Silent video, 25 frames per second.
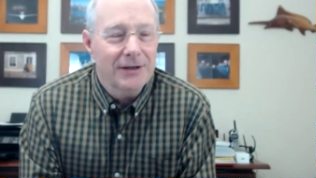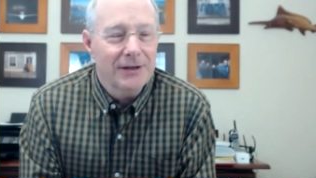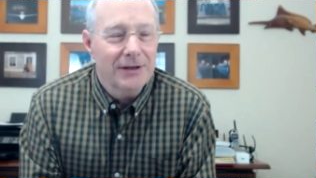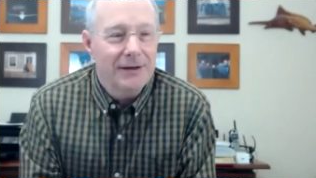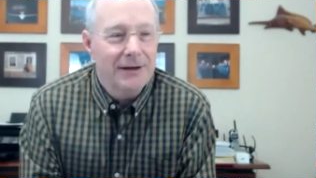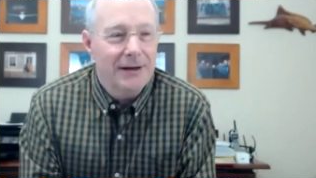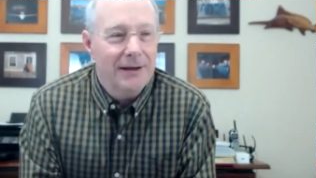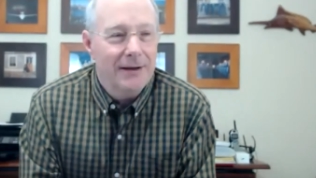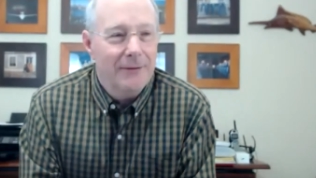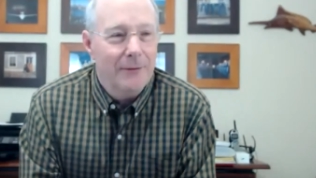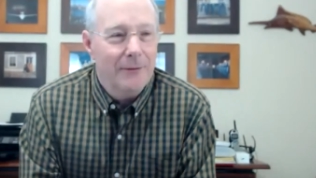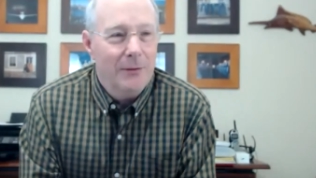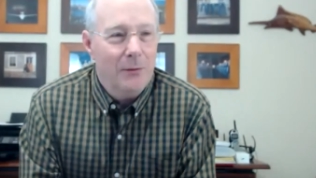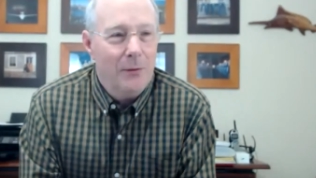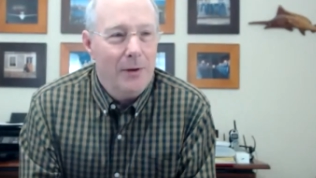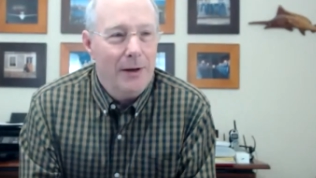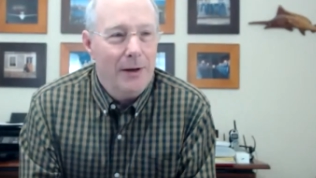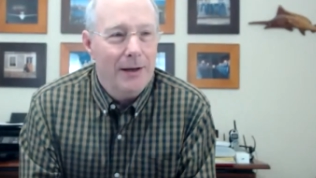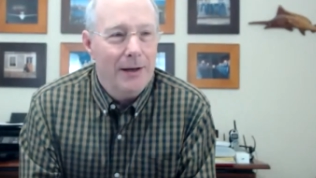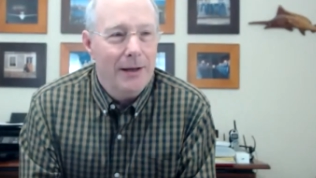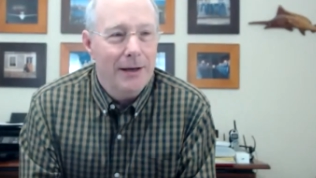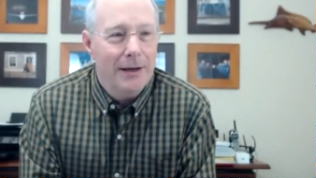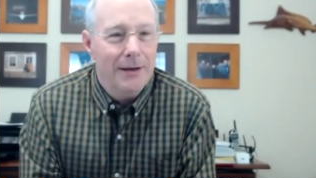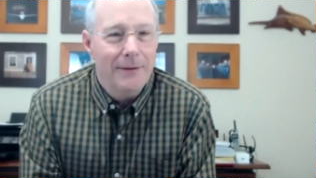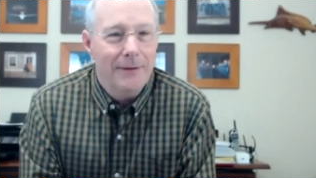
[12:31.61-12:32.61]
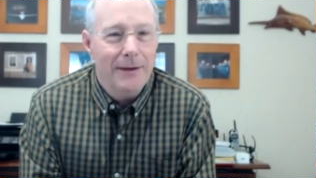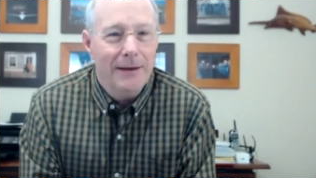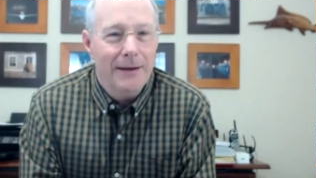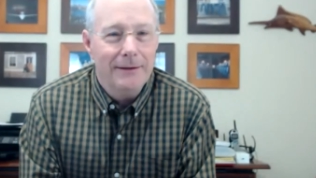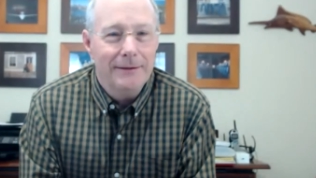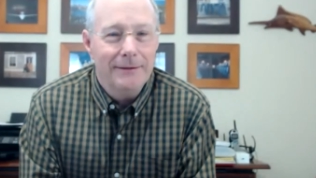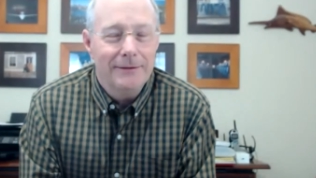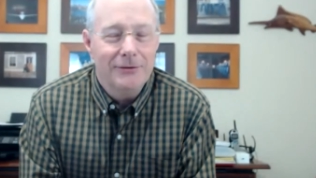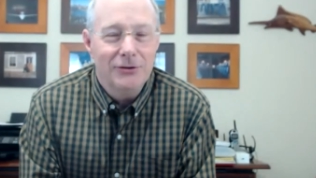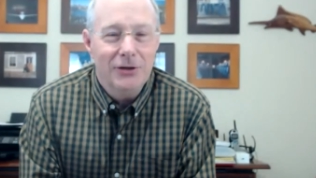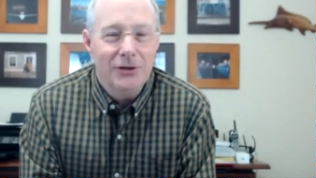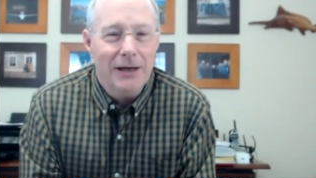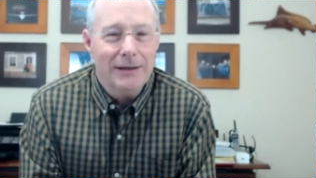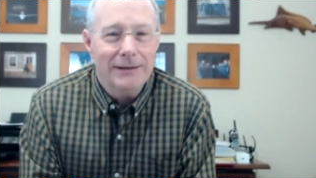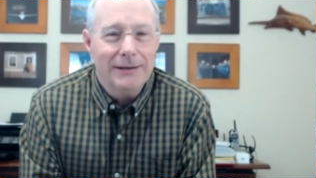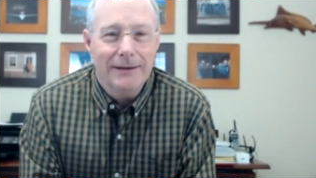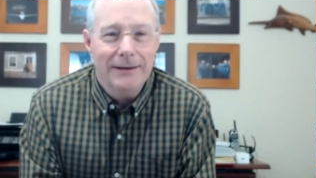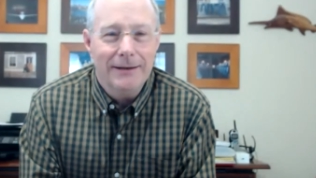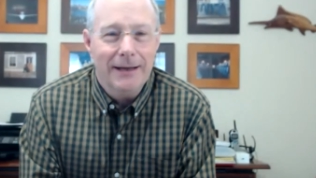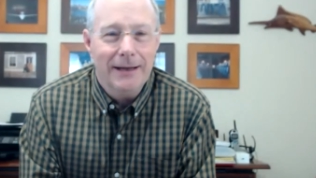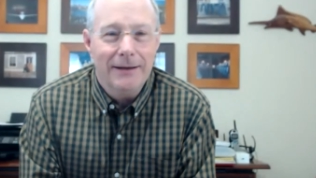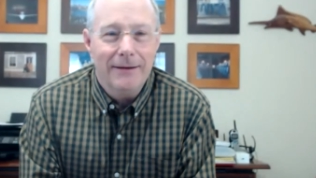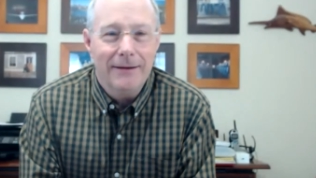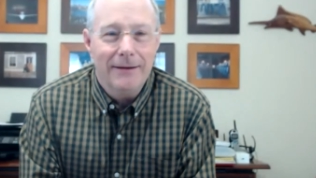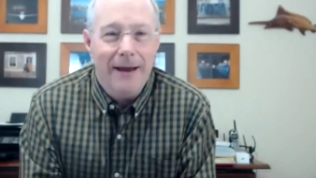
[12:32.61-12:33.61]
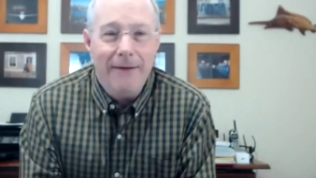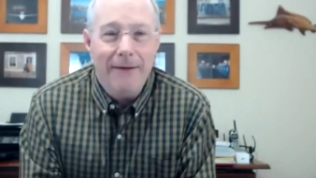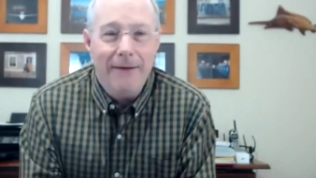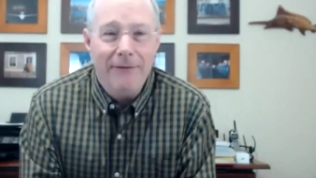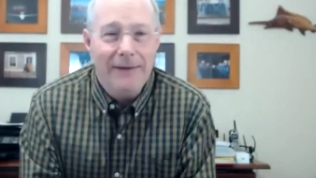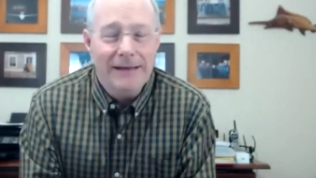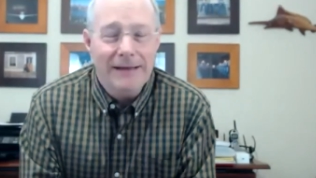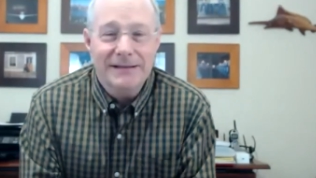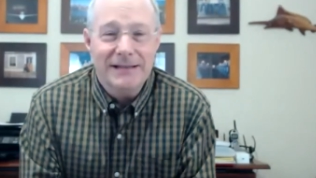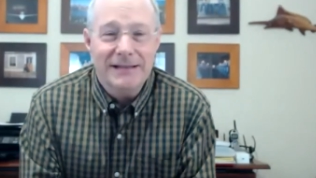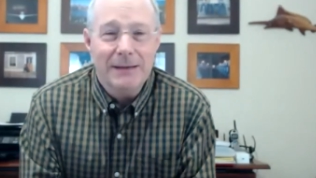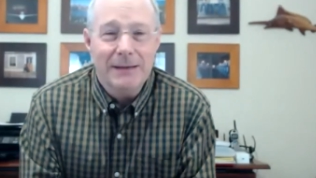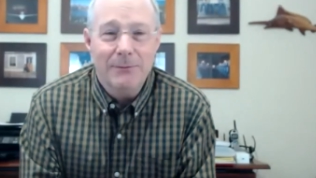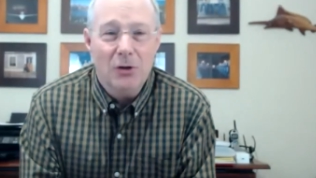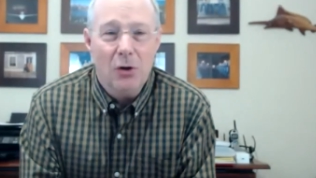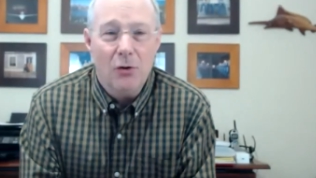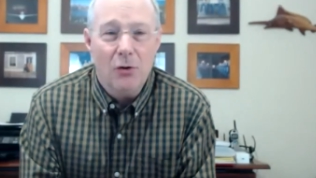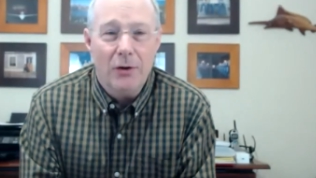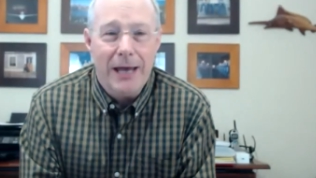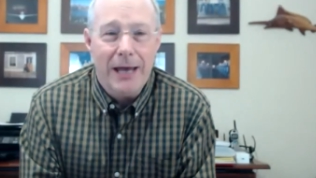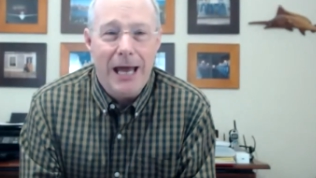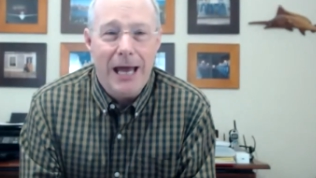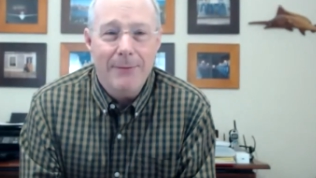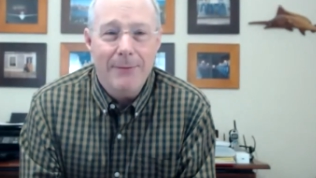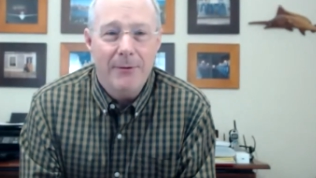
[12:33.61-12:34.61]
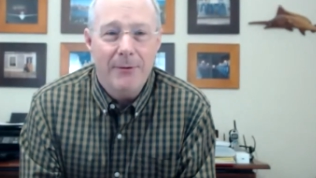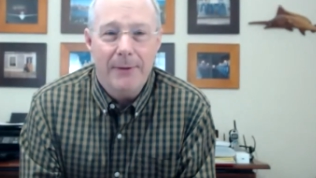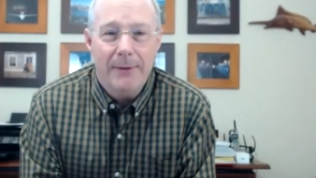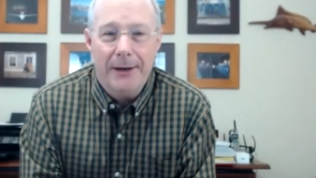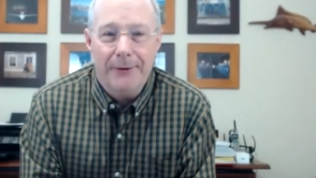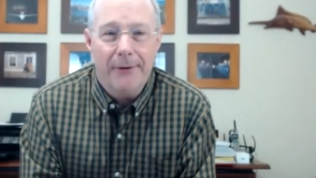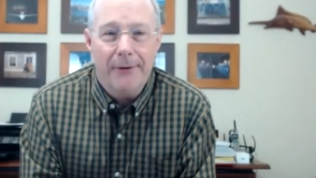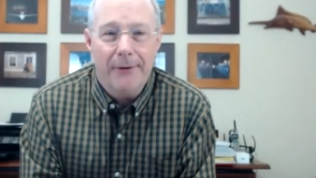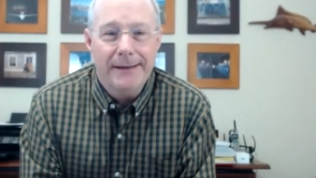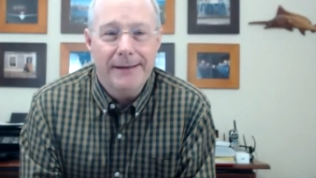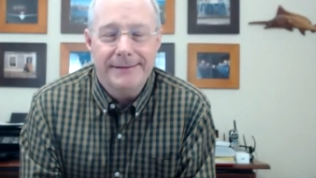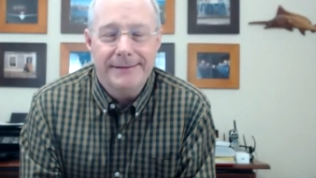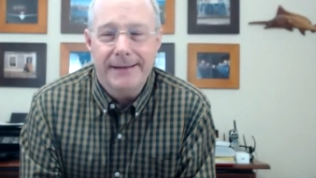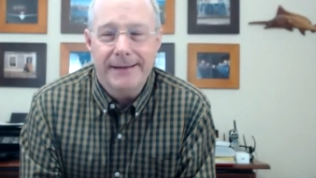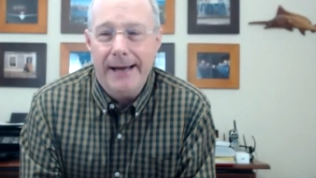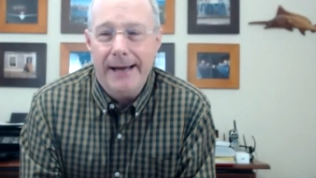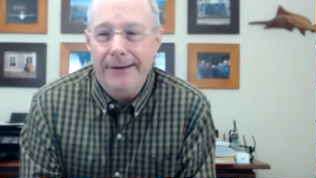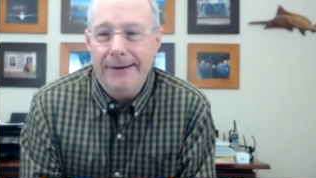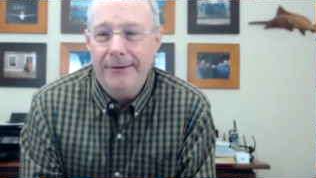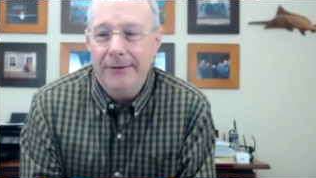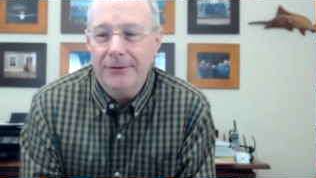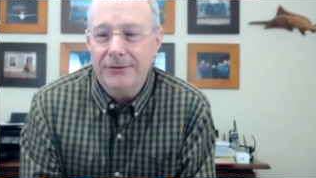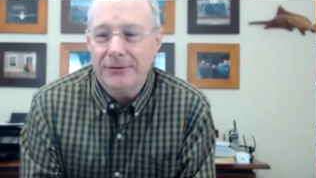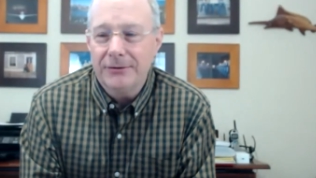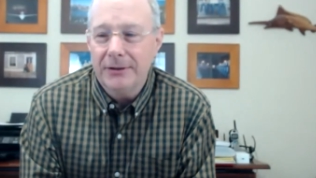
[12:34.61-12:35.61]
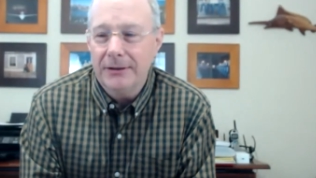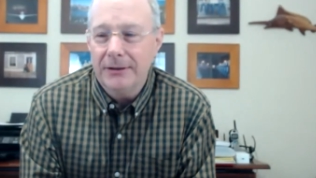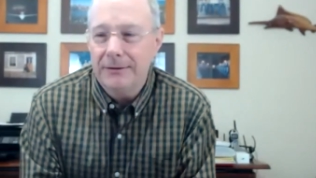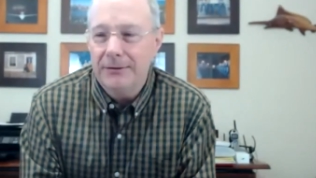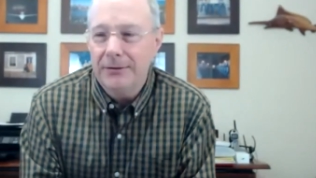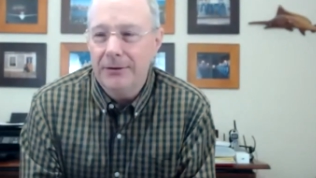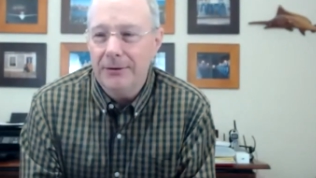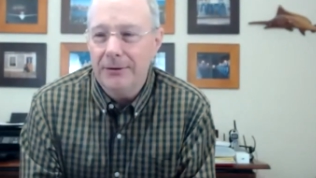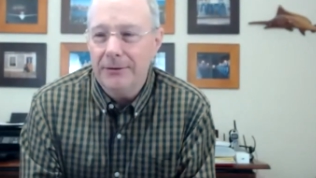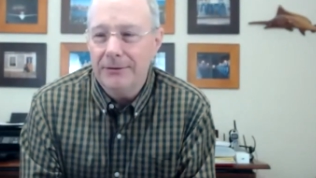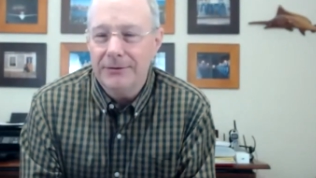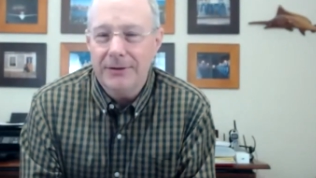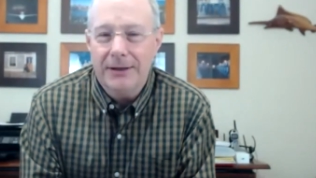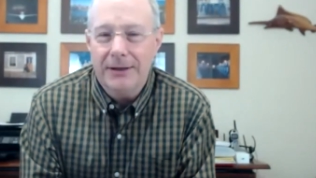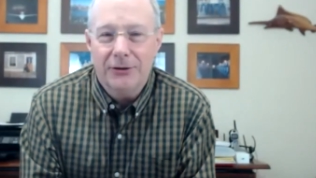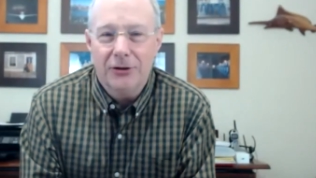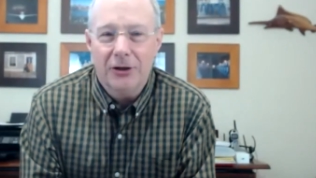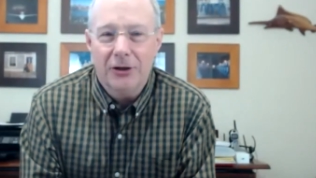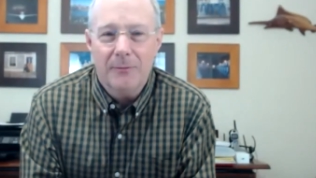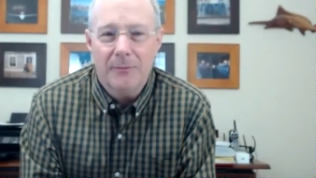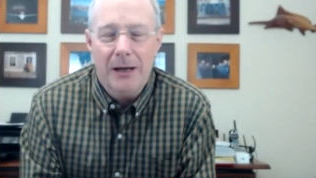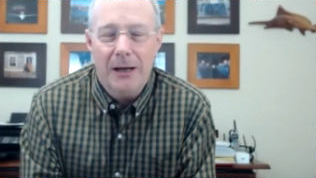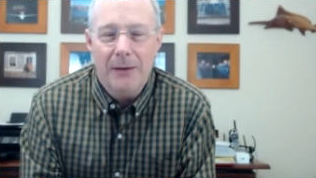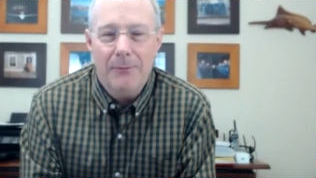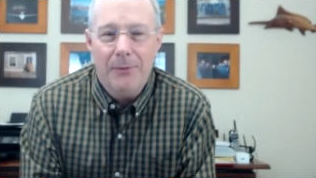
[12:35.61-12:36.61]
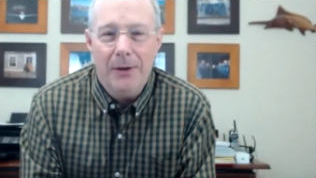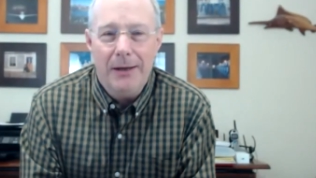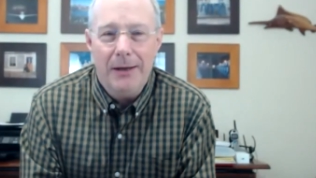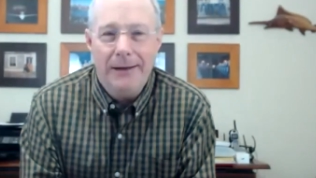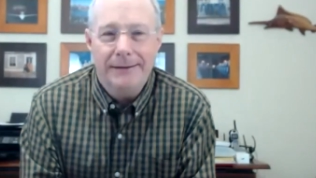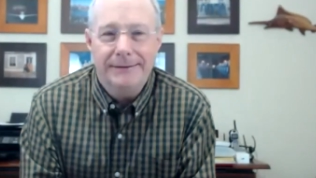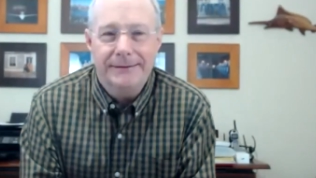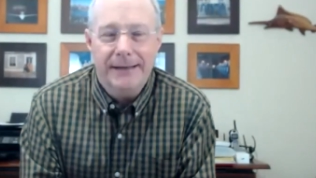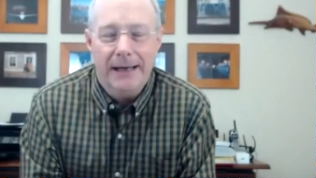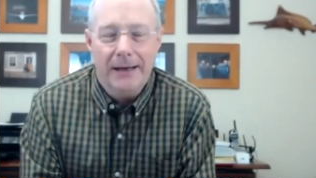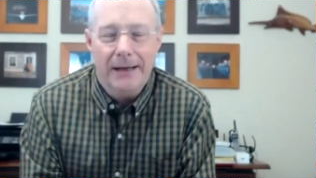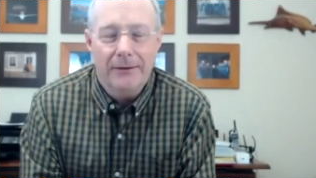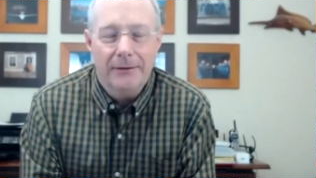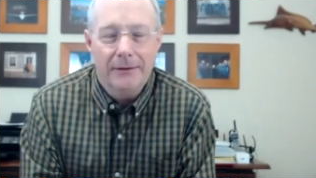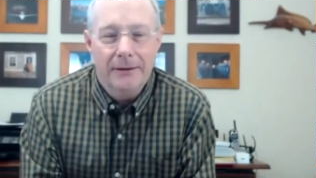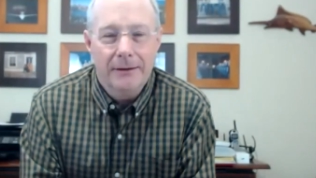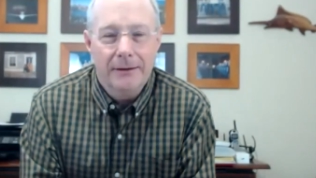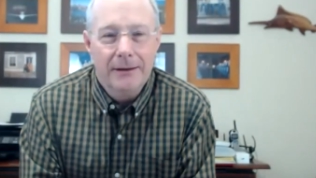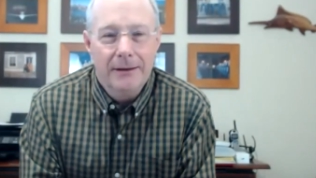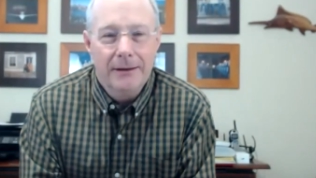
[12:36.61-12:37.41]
And we went in and they checked, and they everything seemed okay, but my right side hooked, so, took, so they took my appendix out,